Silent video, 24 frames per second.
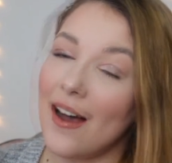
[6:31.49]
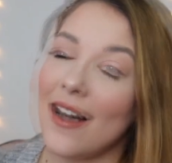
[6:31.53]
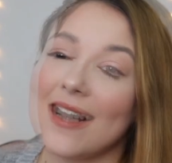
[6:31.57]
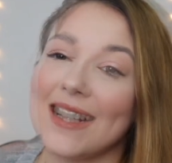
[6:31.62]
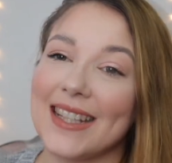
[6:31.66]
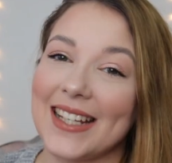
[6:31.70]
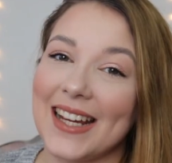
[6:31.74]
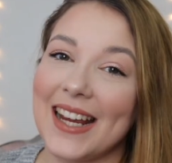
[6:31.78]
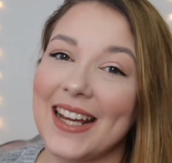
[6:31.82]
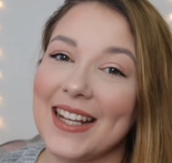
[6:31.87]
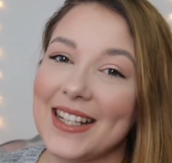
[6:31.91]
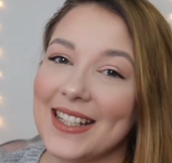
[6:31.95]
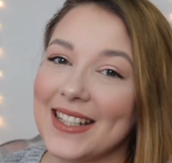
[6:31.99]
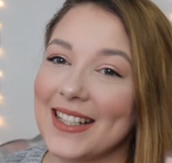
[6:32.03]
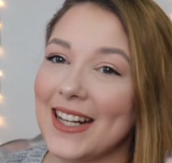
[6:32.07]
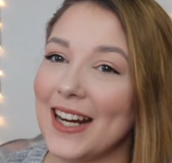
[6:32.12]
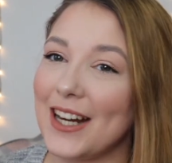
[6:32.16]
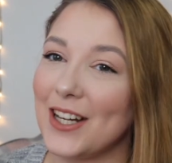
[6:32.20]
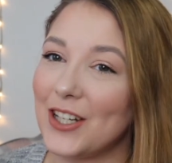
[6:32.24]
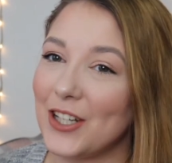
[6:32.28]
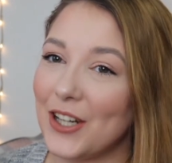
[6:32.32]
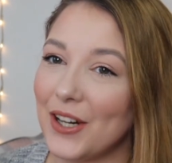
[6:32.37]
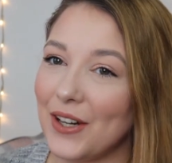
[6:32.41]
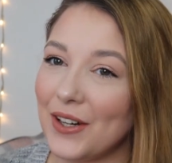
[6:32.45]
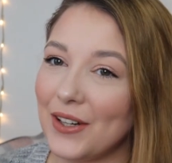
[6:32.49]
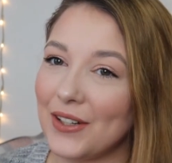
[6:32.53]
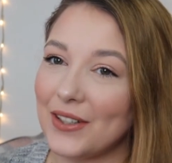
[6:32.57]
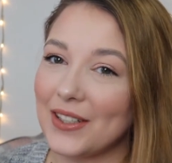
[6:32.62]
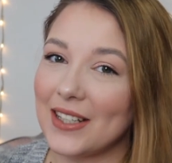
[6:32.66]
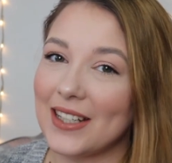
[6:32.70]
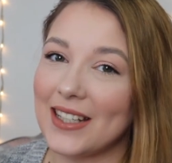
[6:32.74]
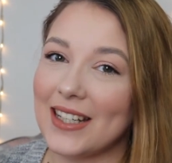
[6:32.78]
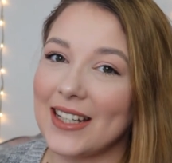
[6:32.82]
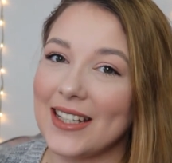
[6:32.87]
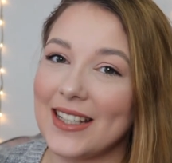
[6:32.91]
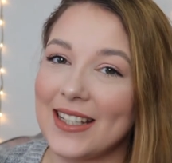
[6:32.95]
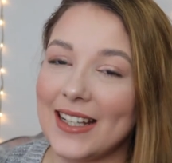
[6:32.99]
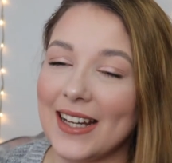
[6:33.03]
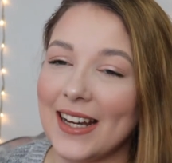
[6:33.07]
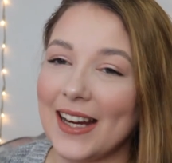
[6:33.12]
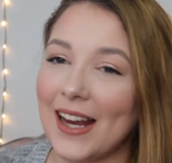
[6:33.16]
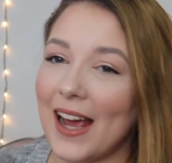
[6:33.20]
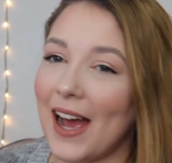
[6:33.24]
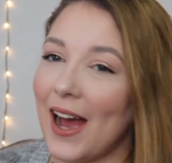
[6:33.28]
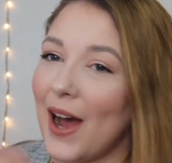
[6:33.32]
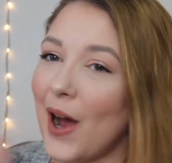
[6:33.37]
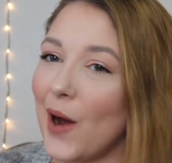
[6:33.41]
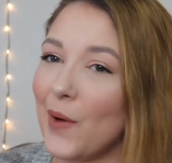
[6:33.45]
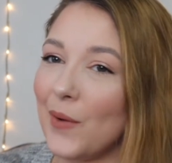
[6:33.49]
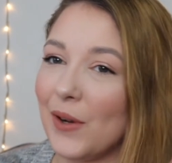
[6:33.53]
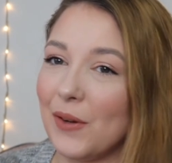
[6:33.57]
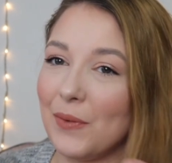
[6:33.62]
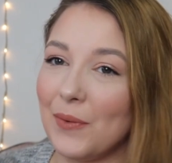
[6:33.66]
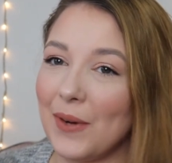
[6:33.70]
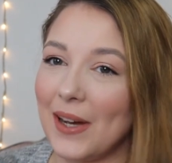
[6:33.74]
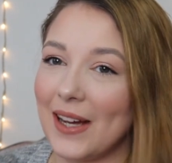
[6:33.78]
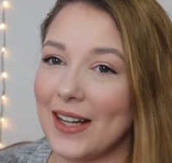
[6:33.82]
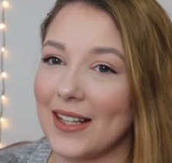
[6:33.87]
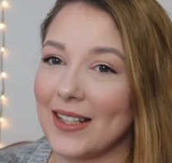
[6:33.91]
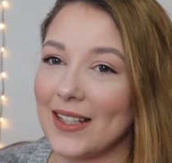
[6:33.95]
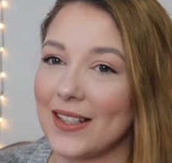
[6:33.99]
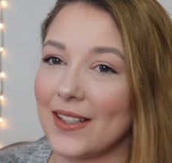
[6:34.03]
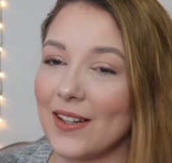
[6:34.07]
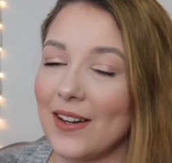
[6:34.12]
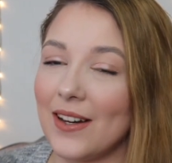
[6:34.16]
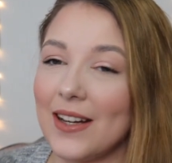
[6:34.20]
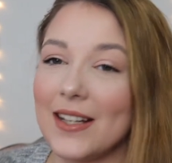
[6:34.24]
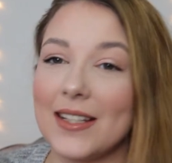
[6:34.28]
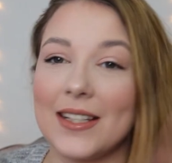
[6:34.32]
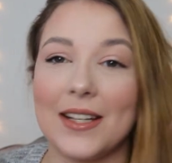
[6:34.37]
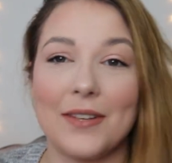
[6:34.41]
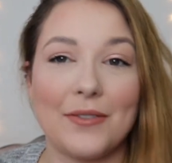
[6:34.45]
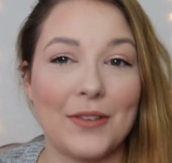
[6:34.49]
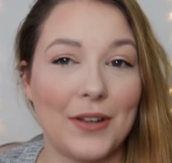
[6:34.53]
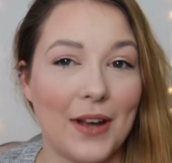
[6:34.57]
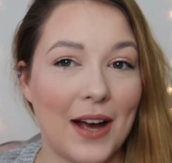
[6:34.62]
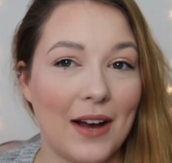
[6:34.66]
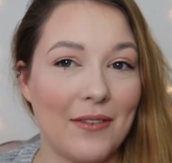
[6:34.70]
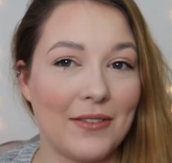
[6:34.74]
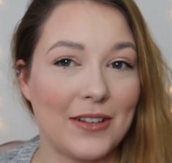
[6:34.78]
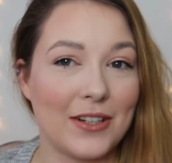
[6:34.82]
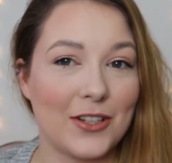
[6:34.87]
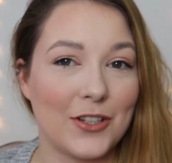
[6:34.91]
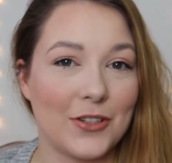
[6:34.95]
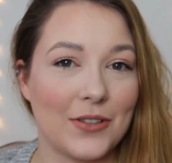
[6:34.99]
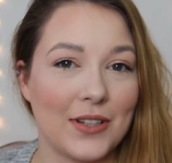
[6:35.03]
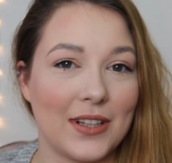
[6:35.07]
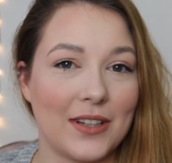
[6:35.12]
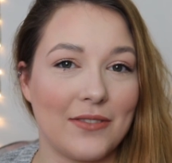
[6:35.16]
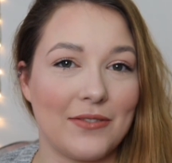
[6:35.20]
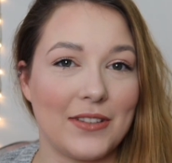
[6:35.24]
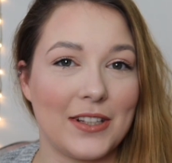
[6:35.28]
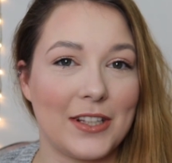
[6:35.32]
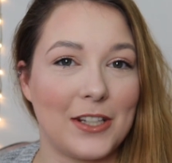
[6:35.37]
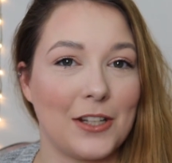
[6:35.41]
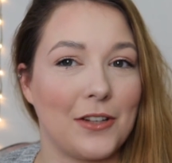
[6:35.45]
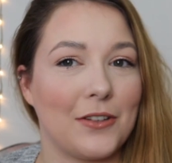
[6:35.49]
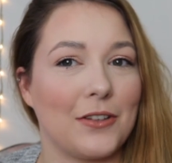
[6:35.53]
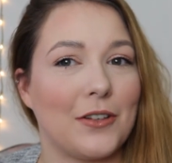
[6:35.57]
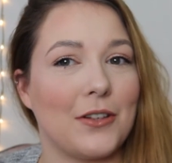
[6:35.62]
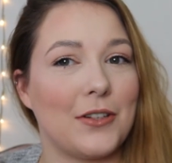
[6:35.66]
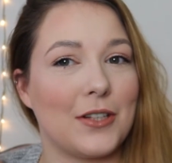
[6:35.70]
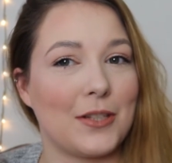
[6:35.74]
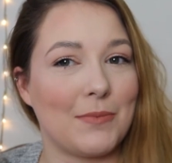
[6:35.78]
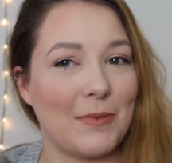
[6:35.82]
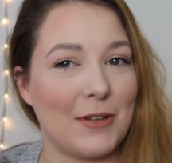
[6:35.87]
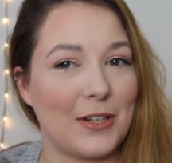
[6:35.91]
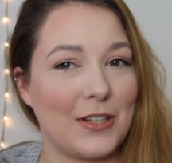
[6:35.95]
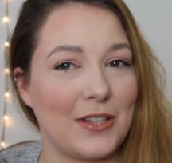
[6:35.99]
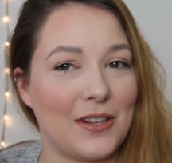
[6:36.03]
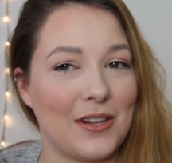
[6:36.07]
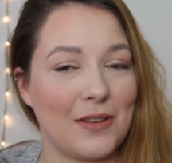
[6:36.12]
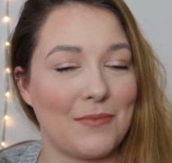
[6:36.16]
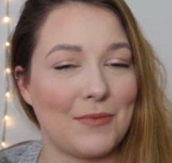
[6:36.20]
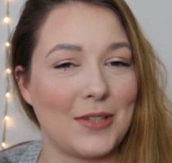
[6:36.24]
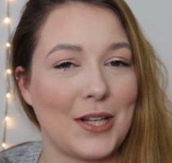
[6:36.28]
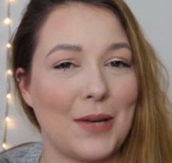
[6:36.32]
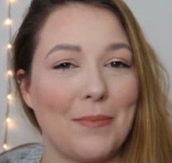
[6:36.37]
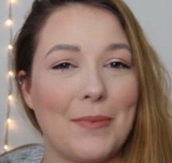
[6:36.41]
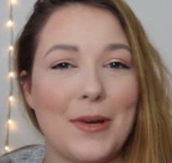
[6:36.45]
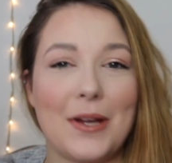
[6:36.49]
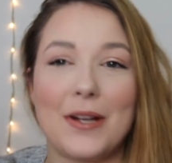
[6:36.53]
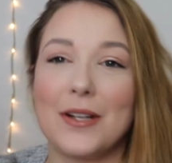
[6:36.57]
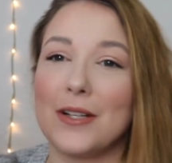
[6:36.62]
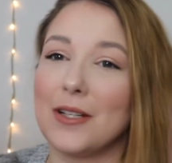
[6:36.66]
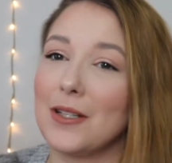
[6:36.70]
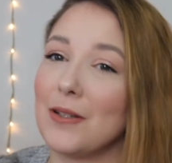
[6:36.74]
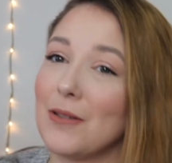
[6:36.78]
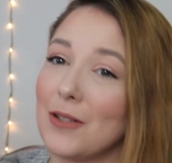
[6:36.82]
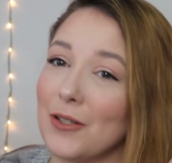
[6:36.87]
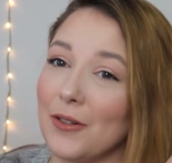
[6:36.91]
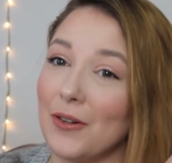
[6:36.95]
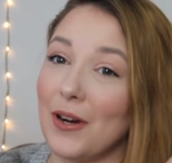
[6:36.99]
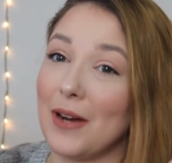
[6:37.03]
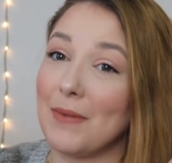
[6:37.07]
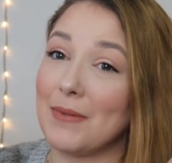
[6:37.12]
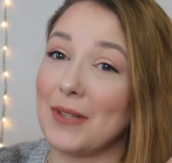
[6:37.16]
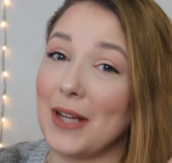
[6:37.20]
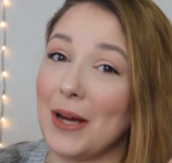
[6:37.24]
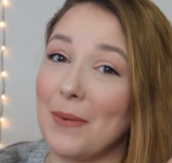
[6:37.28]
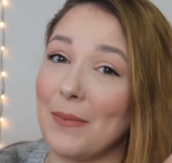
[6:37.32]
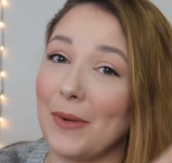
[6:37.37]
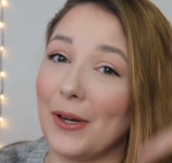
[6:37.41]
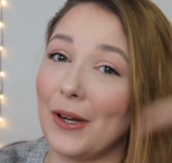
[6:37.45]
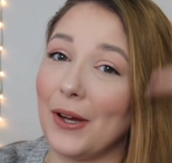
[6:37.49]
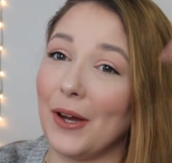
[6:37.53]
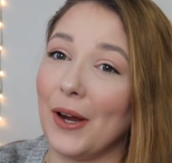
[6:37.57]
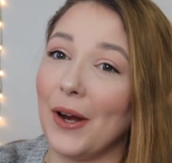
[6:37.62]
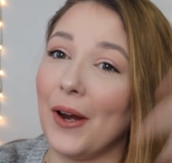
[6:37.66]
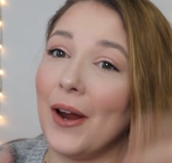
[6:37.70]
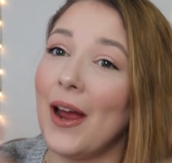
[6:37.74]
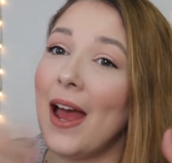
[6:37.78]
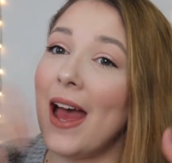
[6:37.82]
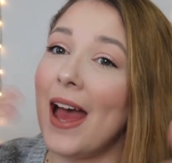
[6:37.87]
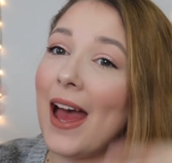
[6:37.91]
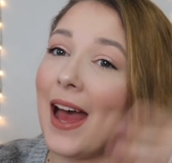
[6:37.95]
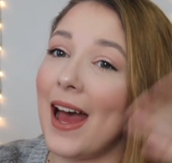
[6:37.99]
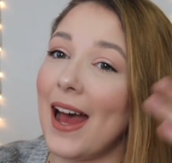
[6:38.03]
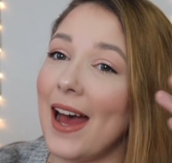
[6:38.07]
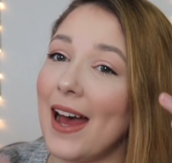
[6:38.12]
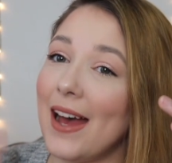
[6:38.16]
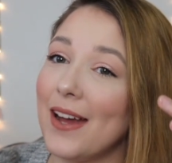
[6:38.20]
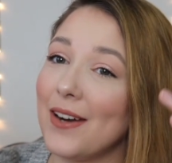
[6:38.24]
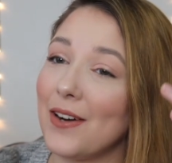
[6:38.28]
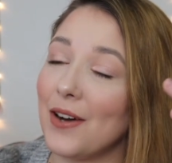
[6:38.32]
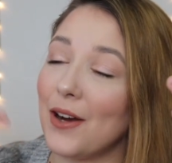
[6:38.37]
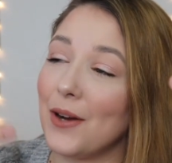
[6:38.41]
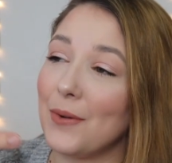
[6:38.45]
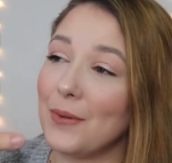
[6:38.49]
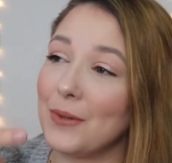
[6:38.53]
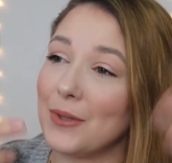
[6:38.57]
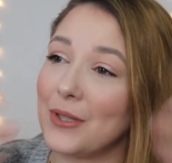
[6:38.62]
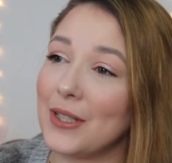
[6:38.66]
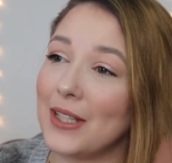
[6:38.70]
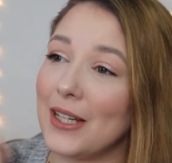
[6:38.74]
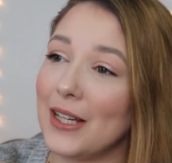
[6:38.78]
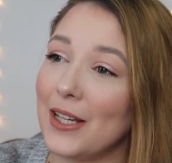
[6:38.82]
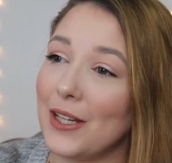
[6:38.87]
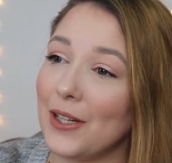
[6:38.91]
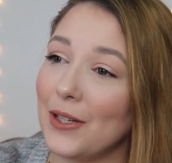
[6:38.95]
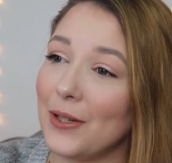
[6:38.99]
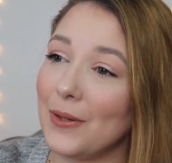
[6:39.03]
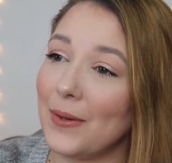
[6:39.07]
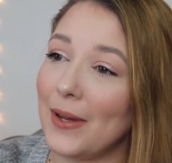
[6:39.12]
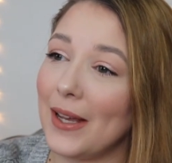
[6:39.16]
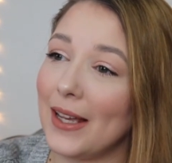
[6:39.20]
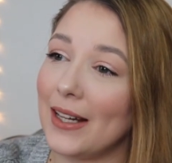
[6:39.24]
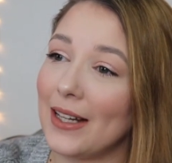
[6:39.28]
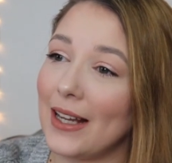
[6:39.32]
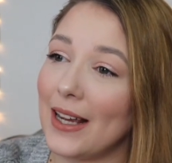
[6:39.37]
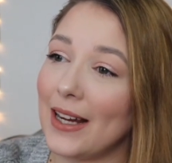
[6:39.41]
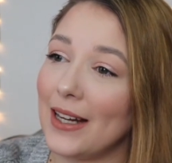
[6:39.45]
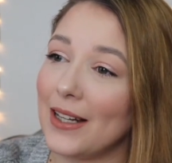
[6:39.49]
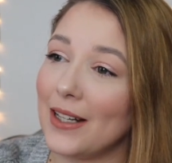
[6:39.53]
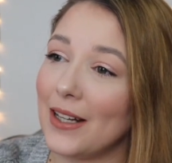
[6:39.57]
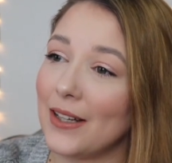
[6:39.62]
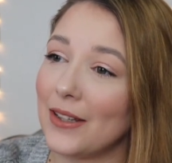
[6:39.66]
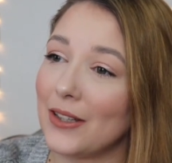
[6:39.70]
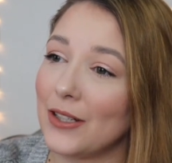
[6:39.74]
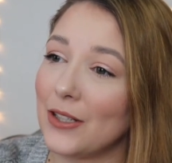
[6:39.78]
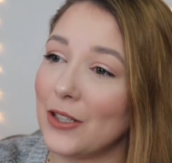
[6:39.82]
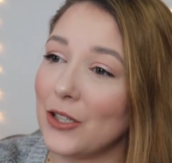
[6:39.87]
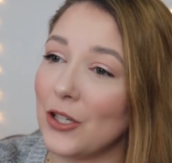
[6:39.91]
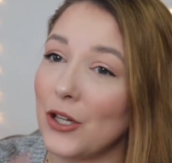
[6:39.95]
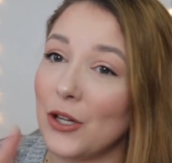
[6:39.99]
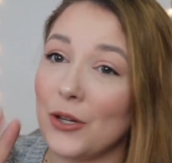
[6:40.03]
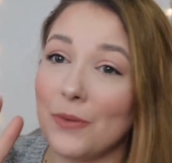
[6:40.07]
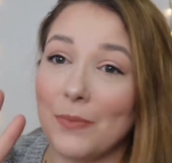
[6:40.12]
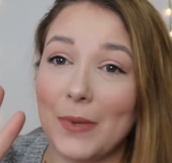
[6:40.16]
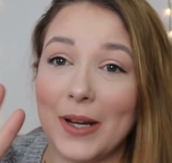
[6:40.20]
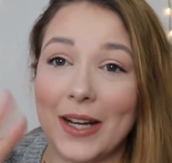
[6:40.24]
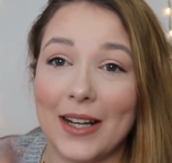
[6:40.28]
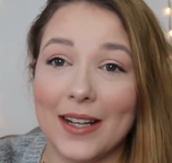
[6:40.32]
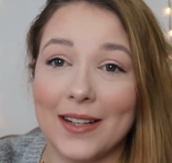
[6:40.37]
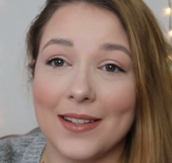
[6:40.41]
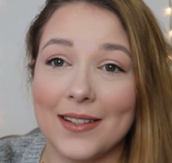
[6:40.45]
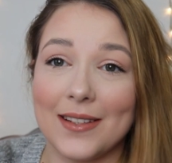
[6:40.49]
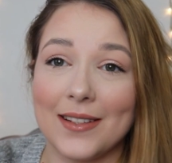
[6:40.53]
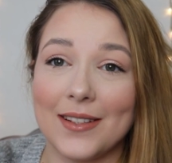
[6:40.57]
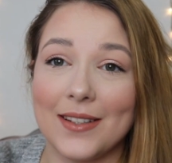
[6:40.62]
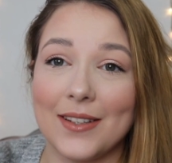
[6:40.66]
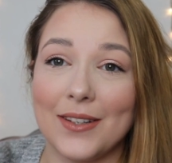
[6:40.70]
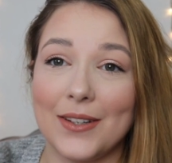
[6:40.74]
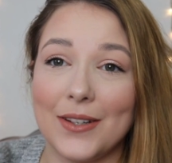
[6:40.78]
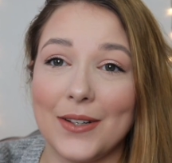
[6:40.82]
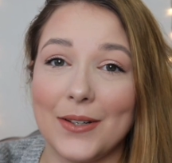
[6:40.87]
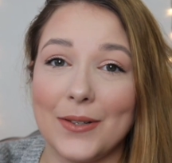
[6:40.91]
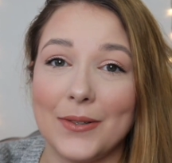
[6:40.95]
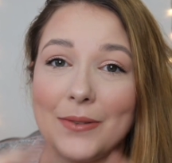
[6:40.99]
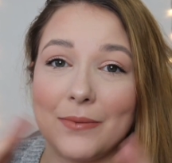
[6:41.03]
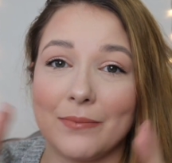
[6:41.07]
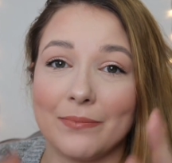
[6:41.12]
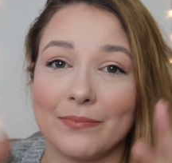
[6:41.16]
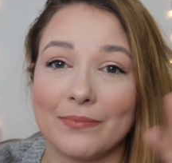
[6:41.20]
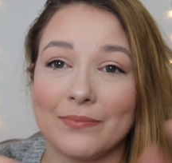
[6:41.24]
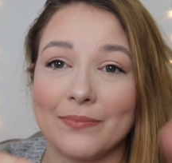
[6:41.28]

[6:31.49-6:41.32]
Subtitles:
So yeah, stay tuned to see how it wears, guys. If you have enjoyed the video though, smash the thumbs up button and subscribe down below, and I will see you in another 2 minutes to